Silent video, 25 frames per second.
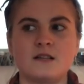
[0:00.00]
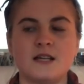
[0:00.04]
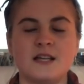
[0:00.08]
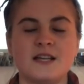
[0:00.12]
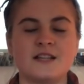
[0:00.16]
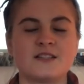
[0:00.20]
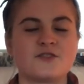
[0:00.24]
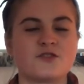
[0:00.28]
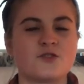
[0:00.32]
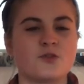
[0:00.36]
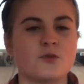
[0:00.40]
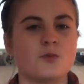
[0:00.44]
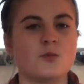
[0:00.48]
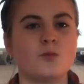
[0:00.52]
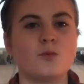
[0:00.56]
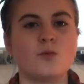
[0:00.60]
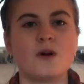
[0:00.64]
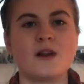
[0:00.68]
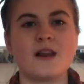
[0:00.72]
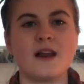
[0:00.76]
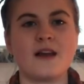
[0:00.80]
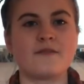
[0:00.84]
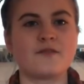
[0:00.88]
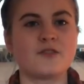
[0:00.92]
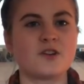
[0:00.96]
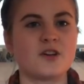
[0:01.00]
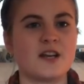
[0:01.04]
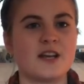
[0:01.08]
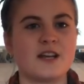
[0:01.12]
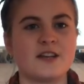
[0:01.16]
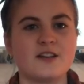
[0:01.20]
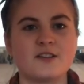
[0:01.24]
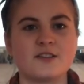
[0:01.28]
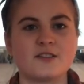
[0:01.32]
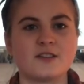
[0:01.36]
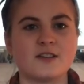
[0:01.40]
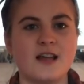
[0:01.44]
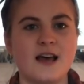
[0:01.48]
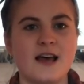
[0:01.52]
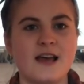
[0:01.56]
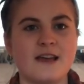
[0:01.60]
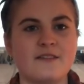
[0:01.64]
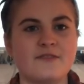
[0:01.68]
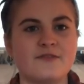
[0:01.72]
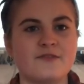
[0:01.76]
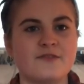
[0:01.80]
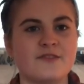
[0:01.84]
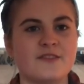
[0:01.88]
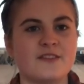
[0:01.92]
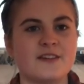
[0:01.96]
It's whatever in your
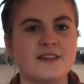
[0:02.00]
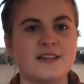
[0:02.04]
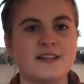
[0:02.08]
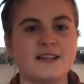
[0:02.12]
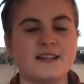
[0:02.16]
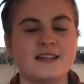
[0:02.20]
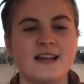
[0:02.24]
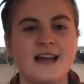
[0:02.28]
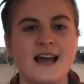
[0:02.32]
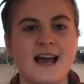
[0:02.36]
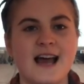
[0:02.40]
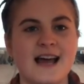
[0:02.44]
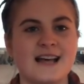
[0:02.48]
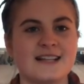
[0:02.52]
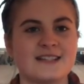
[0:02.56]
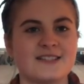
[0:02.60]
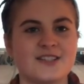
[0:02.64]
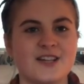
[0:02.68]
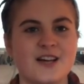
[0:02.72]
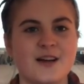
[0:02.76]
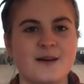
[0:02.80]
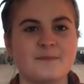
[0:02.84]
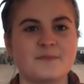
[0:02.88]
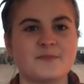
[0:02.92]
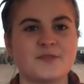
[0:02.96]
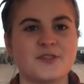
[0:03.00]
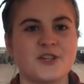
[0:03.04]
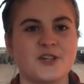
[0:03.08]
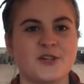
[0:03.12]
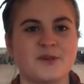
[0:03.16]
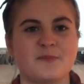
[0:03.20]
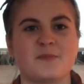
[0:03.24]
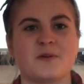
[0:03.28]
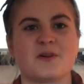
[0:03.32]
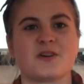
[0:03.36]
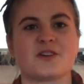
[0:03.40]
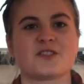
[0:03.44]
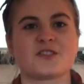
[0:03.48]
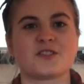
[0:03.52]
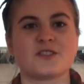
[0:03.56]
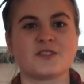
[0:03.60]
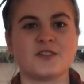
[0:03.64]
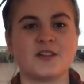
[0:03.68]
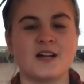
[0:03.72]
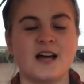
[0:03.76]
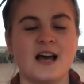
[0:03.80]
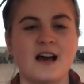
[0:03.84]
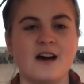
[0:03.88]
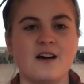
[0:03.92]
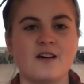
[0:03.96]
life adds up to your
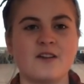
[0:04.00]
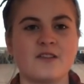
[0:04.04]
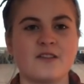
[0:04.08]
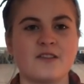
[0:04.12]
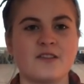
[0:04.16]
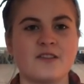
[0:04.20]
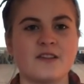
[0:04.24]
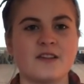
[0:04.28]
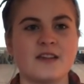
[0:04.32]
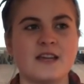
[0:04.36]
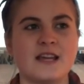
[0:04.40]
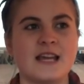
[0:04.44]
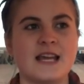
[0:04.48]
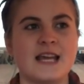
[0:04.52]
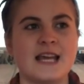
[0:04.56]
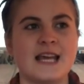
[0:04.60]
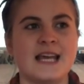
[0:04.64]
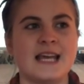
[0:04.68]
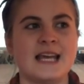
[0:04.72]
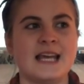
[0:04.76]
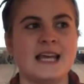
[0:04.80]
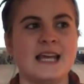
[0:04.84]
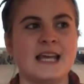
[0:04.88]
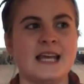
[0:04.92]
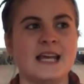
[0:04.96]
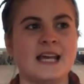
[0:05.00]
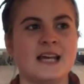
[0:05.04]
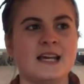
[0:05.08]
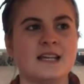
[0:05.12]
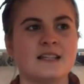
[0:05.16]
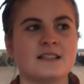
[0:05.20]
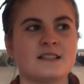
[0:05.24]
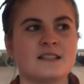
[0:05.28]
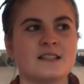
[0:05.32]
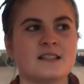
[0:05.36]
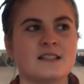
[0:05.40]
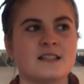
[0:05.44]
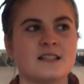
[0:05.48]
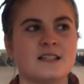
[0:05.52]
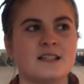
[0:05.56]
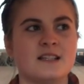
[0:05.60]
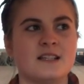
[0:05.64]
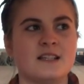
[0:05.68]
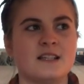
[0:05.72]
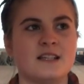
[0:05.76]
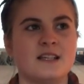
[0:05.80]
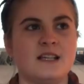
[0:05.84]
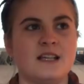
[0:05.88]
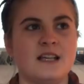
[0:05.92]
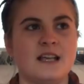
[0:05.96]
personal health, and
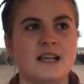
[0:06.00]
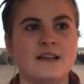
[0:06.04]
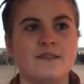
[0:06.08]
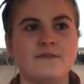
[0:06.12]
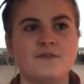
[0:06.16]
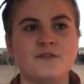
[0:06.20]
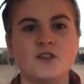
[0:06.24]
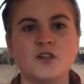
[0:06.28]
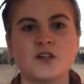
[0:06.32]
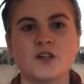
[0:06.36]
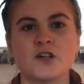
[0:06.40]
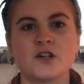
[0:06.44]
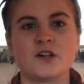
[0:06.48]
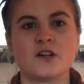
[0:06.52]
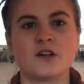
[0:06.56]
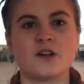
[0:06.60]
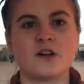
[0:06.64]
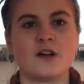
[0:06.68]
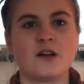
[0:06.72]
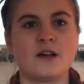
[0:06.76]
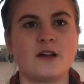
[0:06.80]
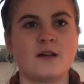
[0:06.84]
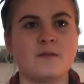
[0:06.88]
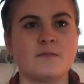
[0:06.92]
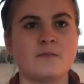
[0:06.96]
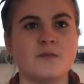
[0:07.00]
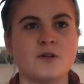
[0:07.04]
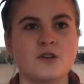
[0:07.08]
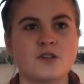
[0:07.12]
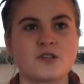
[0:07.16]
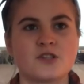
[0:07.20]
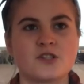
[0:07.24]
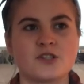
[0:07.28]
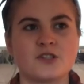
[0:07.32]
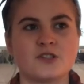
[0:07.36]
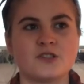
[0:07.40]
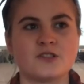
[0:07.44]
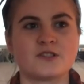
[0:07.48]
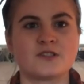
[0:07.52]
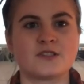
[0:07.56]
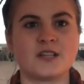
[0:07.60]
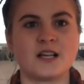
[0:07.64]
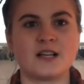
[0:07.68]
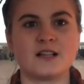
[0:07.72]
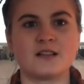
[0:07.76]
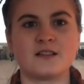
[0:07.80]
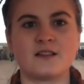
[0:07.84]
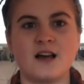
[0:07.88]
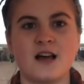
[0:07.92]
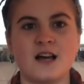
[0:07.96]
if your emotional,
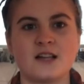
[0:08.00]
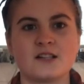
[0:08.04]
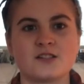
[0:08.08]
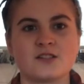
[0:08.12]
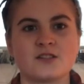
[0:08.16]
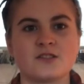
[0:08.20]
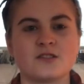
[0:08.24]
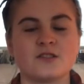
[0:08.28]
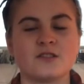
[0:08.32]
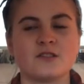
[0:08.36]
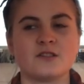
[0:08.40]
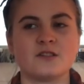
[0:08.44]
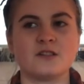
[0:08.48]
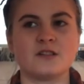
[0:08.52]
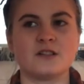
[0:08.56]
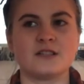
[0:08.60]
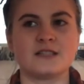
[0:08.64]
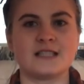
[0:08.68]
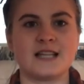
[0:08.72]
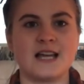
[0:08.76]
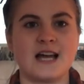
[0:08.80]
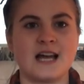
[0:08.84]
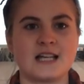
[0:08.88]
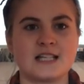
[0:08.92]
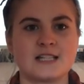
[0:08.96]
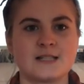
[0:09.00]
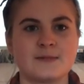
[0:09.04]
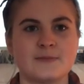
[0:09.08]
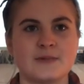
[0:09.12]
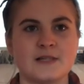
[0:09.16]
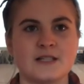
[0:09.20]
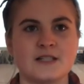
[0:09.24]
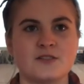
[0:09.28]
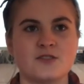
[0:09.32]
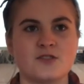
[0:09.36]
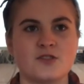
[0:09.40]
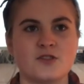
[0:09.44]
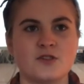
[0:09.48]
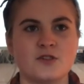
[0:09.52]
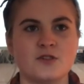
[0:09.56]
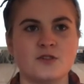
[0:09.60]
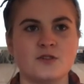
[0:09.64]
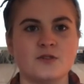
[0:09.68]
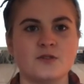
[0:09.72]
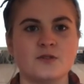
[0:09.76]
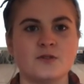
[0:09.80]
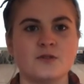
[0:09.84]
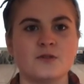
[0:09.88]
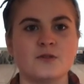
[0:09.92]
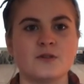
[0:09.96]
psychological attachment
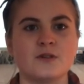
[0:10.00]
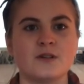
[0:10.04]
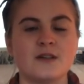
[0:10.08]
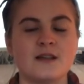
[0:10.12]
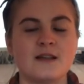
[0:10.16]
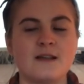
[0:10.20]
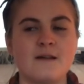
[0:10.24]
to